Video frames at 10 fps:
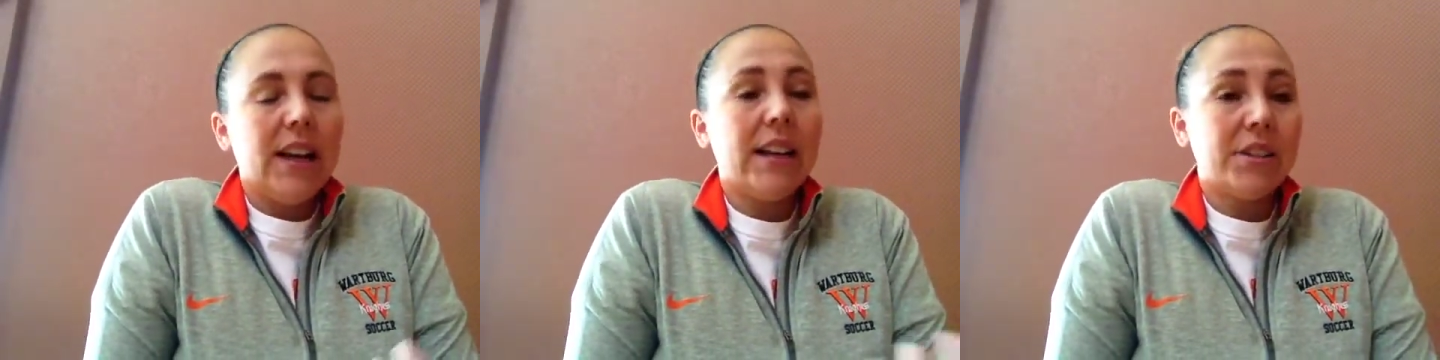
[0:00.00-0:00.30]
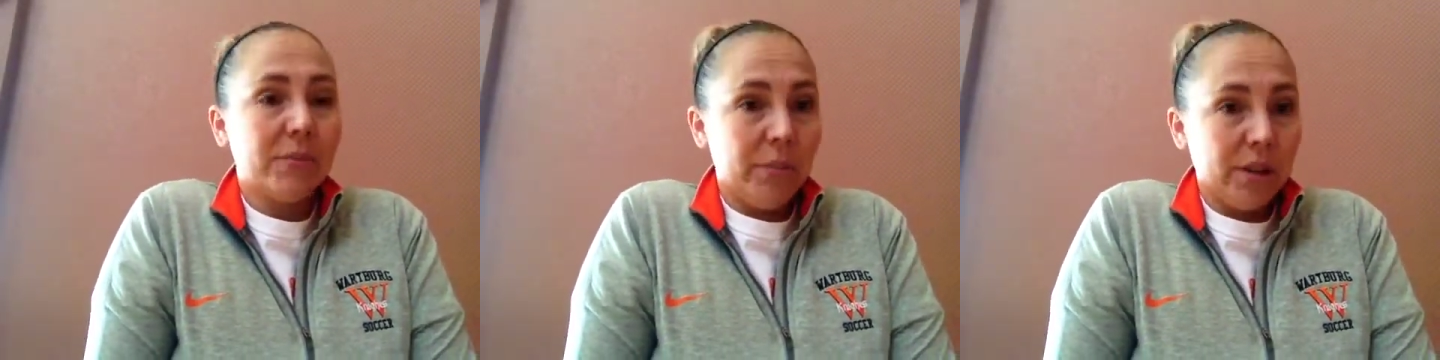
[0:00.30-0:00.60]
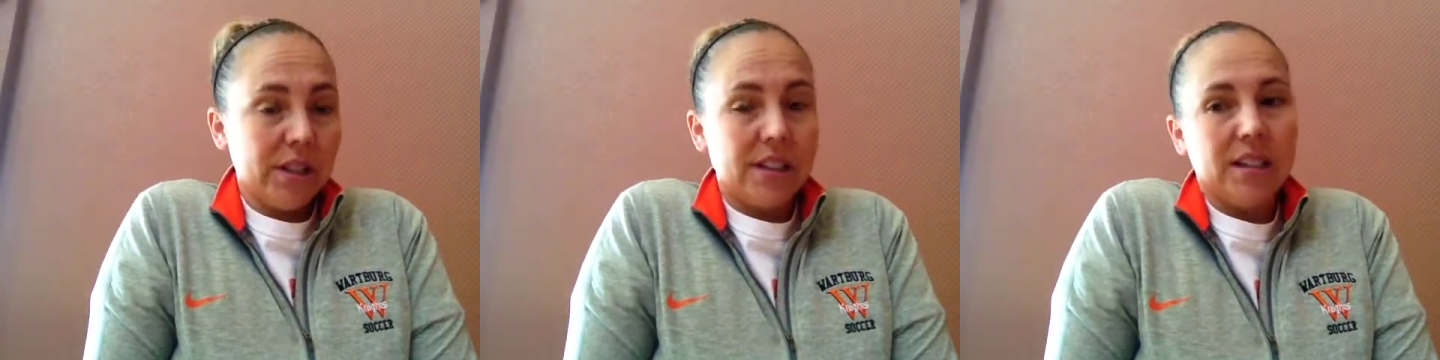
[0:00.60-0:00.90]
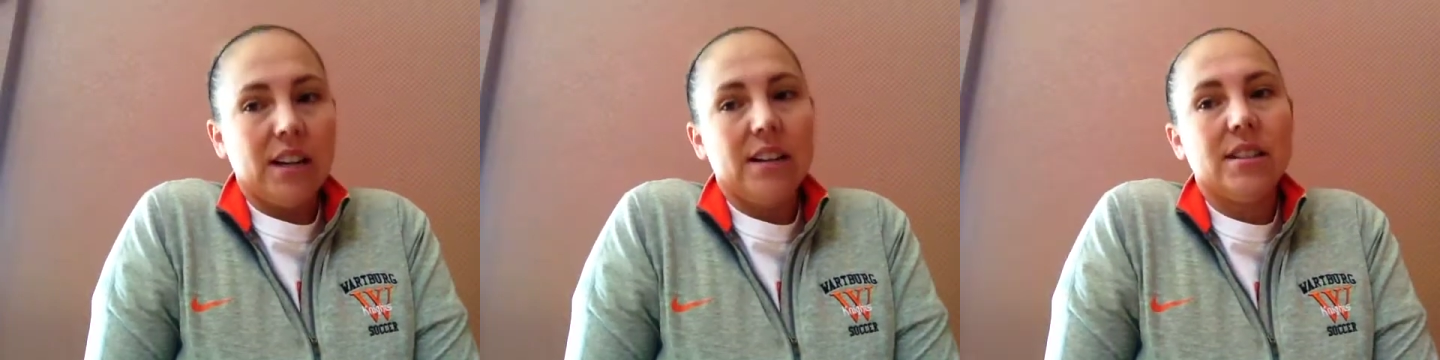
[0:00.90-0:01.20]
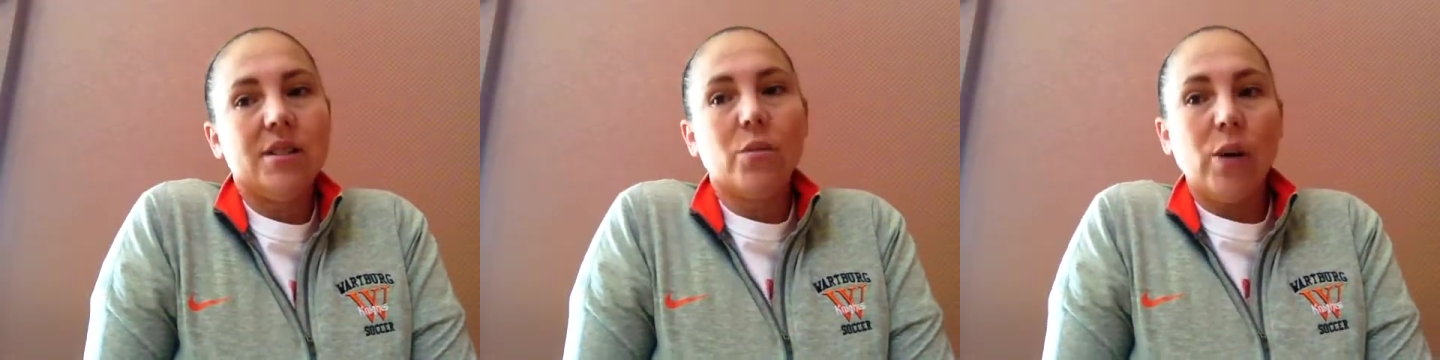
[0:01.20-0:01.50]
and as the book discussed,
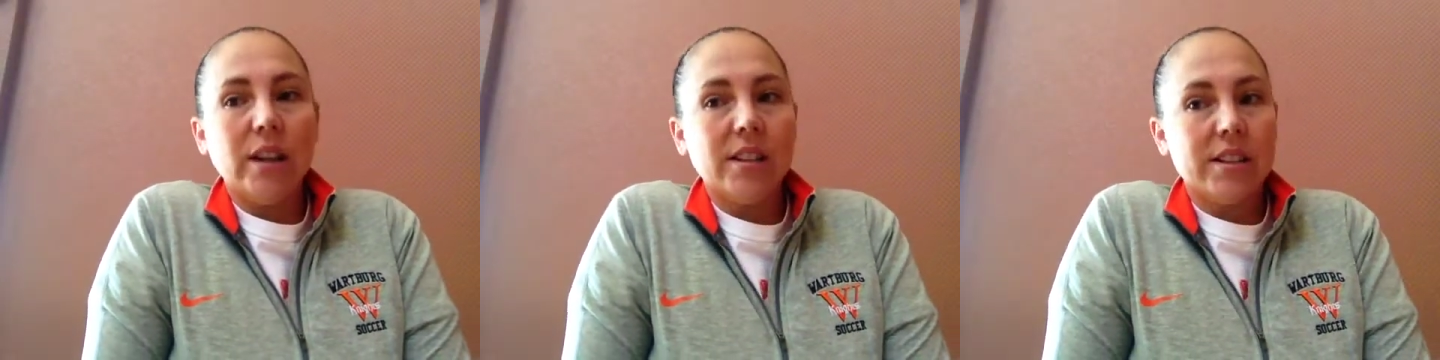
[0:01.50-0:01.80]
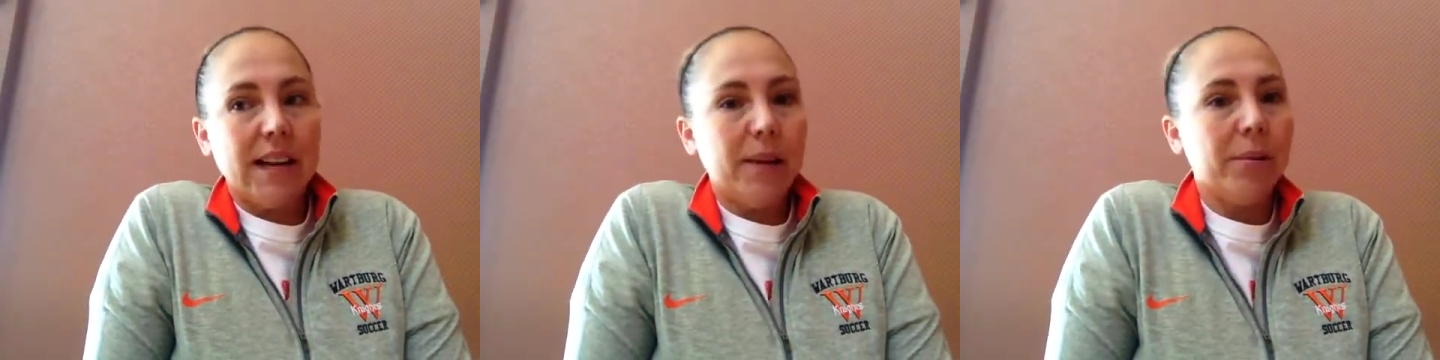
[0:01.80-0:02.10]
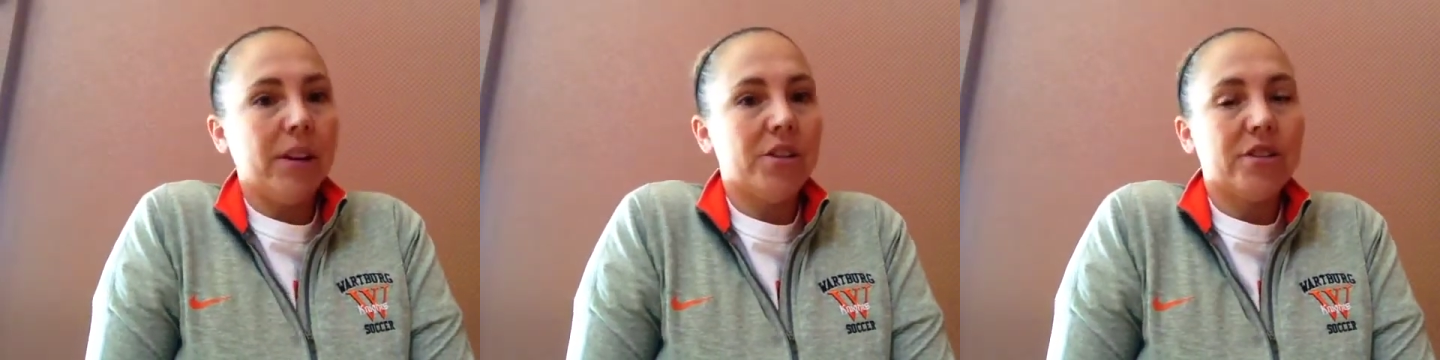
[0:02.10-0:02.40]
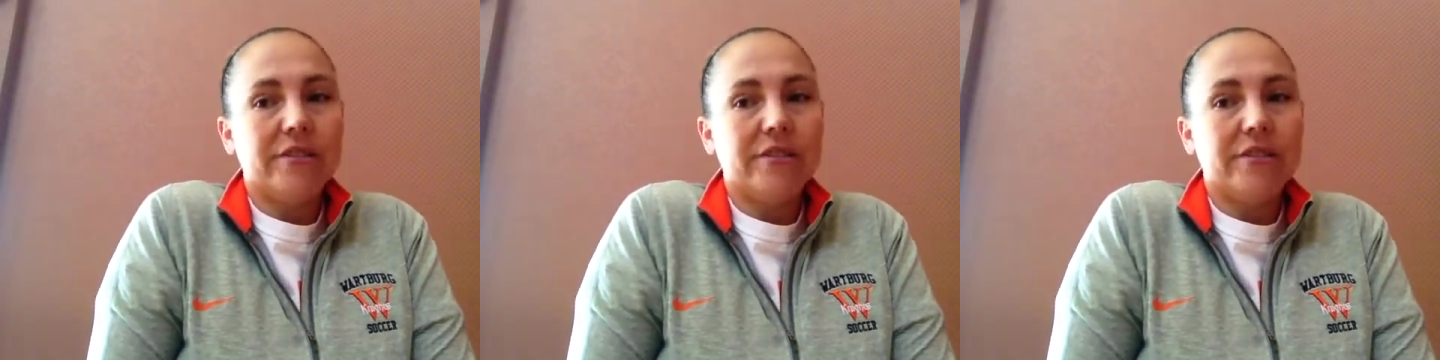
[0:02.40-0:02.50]
is a well-established,